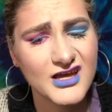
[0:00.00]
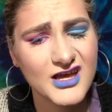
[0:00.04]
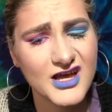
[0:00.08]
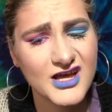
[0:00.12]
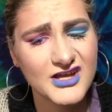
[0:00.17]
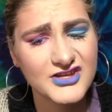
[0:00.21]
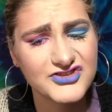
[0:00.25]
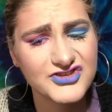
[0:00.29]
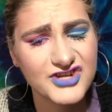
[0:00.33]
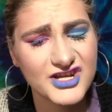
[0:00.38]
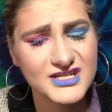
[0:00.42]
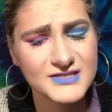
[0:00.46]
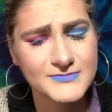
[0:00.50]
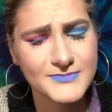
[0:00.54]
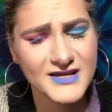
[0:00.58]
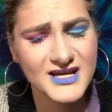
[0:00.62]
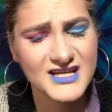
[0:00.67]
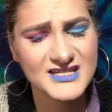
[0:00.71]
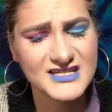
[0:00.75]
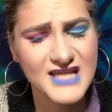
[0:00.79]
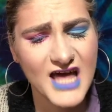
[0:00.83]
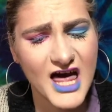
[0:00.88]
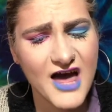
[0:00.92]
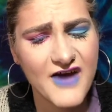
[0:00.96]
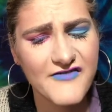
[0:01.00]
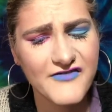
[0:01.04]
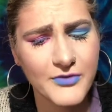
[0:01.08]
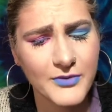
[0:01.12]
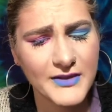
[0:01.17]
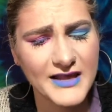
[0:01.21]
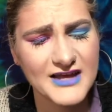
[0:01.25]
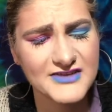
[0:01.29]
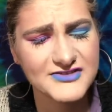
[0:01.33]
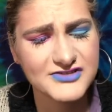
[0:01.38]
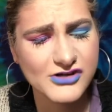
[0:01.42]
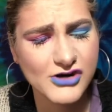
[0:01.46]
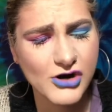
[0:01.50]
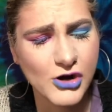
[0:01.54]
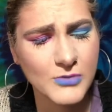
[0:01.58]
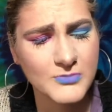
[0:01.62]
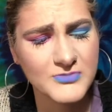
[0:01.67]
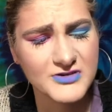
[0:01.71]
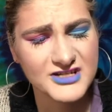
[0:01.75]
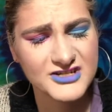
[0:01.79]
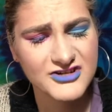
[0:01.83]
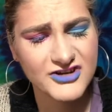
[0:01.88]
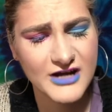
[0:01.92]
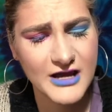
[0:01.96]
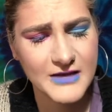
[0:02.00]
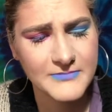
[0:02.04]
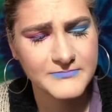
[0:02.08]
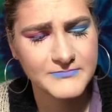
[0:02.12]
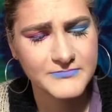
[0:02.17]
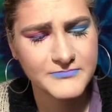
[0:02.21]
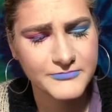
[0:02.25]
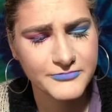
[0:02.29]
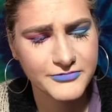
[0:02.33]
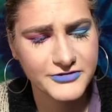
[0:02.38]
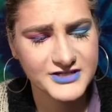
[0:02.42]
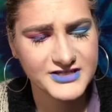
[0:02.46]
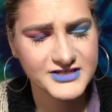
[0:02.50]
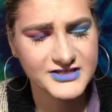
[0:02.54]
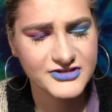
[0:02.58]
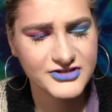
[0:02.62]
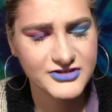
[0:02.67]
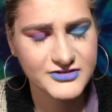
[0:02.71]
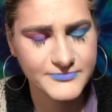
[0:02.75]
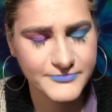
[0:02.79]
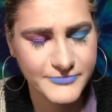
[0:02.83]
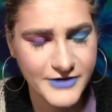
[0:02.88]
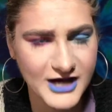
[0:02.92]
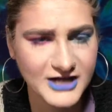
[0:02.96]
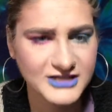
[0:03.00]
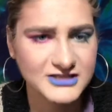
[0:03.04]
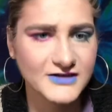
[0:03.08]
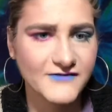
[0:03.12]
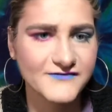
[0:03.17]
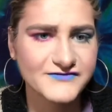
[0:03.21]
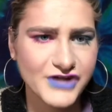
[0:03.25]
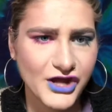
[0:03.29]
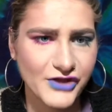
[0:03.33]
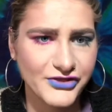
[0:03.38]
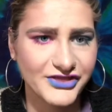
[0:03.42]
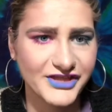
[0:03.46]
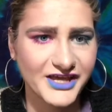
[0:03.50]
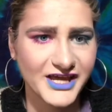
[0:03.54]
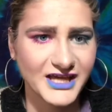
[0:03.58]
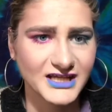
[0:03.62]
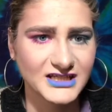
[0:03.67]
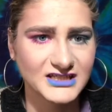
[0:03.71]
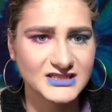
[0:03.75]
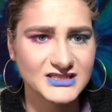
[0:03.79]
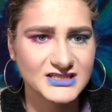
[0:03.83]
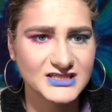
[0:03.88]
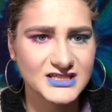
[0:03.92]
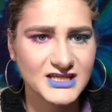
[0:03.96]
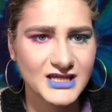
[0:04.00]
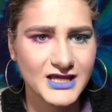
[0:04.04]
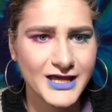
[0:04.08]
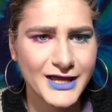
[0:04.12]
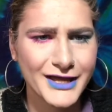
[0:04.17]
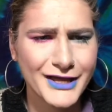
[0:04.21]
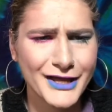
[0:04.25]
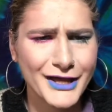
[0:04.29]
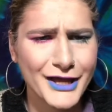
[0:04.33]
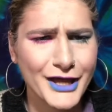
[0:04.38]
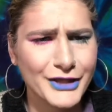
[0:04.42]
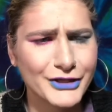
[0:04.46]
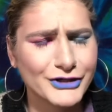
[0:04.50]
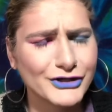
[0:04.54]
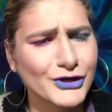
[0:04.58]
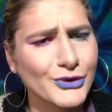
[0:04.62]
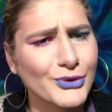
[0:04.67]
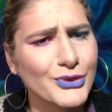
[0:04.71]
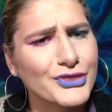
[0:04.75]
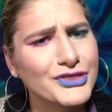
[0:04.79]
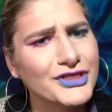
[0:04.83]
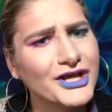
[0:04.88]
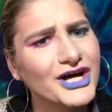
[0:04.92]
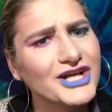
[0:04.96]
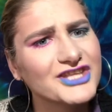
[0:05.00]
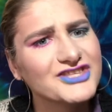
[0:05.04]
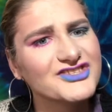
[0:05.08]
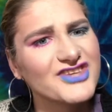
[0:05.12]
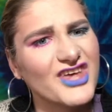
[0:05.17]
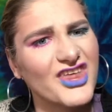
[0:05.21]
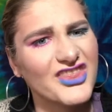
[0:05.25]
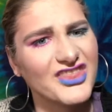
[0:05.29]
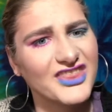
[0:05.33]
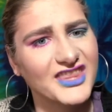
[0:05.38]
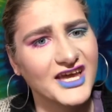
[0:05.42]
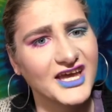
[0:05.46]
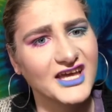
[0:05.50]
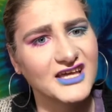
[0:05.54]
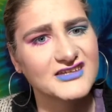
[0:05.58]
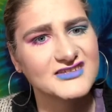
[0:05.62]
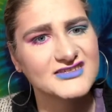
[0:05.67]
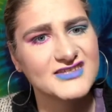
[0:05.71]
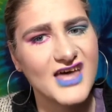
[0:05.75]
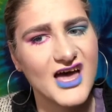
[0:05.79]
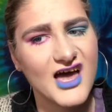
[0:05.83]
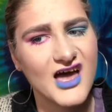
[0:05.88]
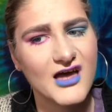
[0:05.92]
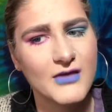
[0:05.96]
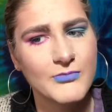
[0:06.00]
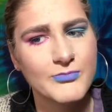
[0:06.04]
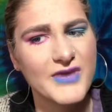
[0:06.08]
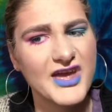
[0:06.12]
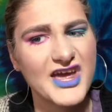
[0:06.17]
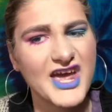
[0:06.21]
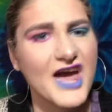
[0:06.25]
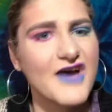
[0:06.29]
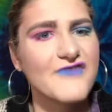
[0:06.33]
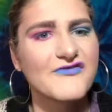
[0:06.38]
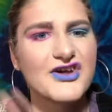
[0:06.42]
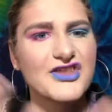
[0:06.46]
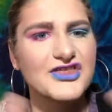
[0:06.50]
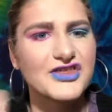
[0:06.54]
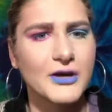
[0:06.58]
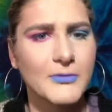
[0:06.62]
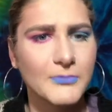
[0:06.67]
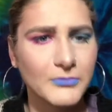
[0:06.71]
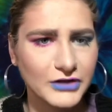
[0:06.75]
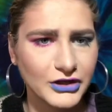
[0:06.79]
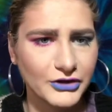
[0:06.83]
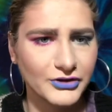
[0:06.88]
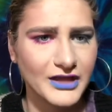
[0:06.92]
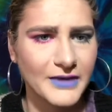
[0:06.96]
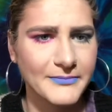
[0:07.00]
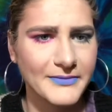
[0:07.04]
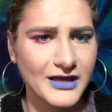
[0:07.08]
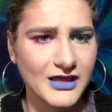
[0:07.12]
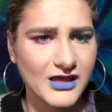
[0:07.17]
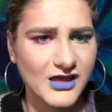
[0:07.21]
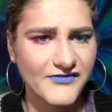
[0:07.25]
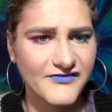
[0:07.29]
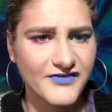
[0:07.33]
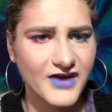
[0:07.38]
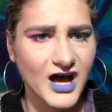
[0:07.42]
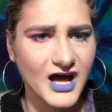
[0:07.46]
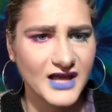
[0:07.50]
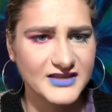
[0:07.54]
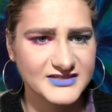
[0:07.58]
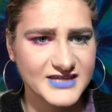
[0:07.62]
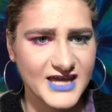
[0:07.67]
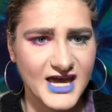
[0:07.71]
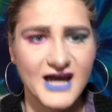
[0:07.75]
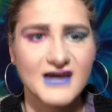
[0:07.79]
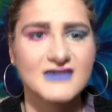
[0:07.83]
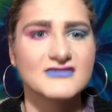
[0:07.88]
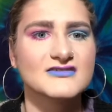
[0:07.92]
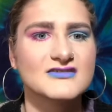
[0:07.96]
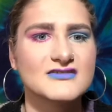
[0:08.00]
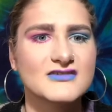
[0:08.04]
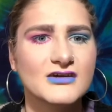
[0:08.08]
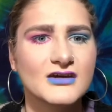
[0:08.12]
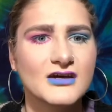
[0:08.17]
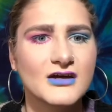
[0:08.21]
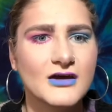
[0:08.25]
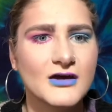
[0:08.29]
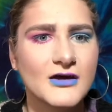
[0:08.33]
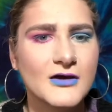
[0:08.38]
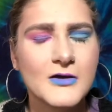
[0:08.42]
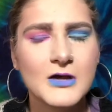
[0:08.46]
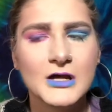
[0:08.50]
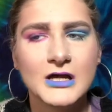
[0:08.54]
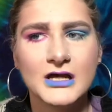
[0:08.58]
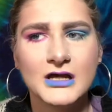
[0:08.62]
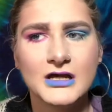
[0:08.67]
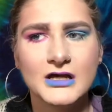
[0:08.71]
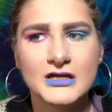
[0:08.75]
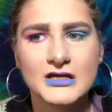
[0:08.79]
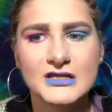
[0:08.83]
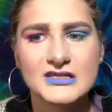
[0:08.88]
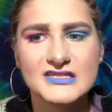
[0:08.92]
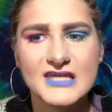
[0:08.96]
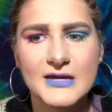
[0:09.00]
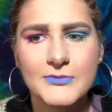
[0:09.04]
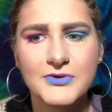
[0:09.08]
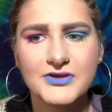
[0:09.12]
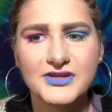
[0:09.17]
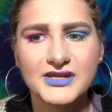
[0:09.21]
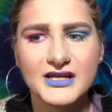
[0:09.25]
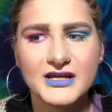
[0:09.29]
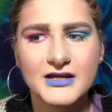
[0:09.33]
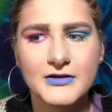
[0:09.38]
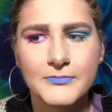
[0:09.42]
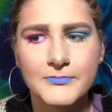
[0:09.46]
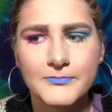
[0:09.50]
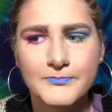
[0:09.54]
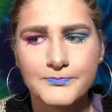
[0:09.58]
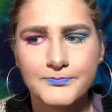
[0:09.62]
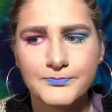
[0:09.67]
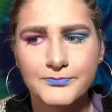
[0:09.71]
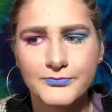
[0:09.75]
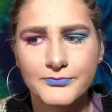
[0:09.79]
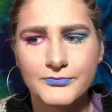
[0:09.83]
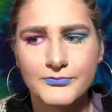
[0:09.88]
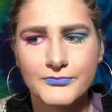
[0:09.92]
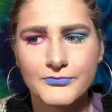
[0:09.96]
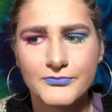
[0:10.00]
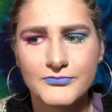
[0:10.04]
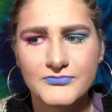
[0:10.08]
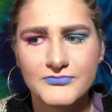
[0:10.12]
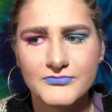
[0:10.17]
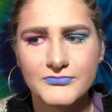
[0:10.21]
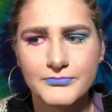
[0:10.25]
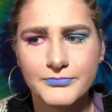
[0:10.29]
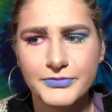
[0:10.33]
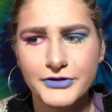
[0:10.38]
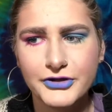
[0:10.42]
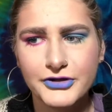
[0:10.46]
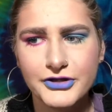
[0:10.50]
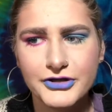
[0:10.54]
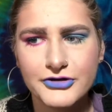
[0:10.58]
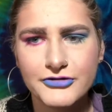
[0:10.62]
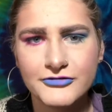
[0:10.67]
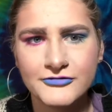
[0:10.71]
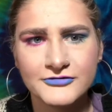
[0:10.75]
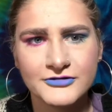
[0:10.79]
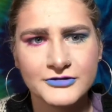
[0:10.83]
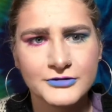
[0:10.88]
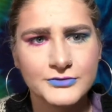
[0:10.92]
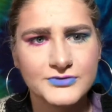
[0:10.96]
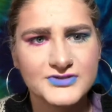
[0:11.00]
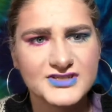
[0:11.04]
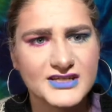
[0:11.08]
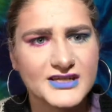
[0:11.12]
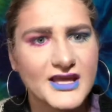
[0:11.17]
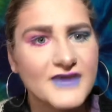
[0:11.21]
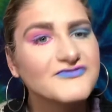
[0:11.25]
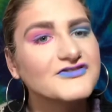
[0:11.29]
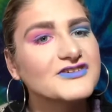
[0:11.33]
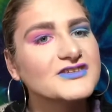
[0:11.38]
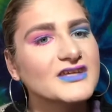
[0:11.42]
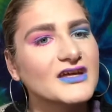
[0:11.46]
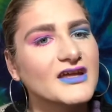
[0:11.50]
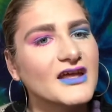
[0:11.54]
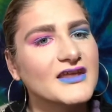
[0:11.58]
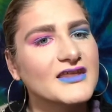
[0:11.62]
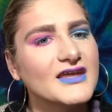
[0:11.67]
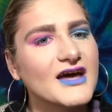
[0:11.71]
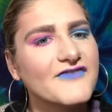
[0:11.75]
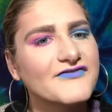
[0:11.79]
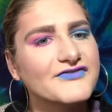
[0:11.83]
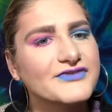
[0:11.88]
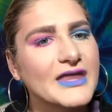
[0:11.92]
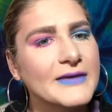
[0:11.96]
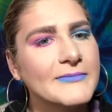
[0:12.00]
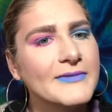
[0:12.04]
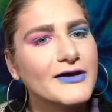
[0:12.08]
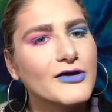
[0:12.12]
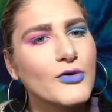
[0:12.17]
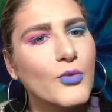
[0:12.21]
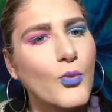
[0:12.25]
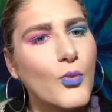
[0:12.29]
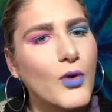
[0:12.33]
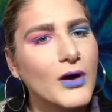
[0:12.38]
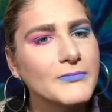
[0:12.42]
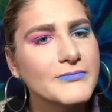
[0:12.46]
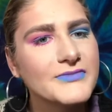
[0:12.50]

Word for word: It's just because everyone has their own perspectives on things and their own thoughts on things that make everything blown up out of context. Same with like beauty gurus and everything like that. If they make one